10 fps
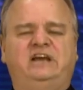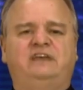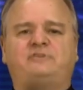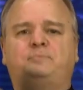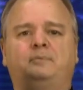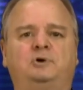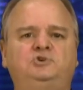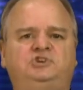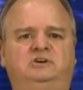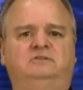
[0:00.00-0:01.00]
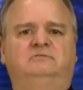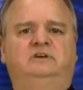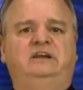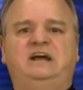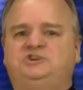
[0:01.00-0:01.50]
kind of a promotion,
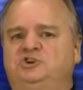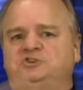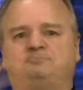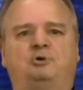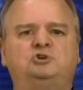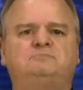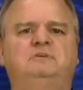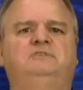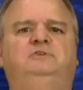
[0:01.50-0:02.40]
a national spokesman, if you